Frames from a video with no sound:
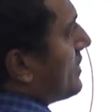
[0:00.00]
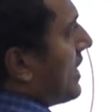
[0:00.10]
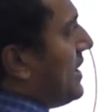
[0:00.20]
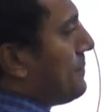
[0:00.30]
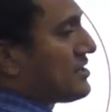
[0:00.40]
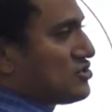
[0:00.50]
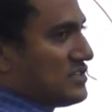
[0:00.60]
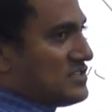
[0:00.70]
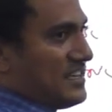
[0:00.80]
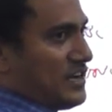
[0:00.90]
High pressure
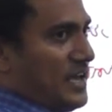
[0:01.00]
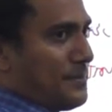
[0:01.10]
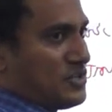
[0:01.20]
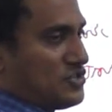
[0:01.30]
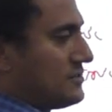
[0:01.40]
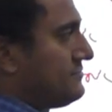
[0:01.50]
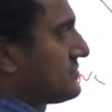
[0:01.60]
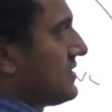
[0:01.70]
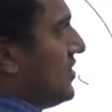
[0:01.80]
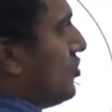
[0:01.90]
is there. High pressure.
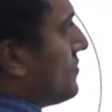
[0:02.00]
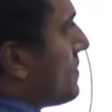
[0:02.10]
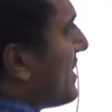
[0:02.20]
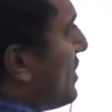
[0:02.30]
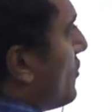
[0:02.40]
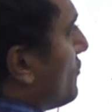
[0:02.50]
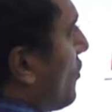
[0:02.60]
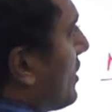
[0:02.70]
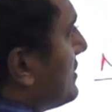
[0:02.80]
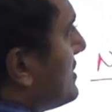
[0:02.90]
Now,
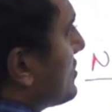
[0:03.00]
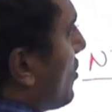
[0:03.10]
for this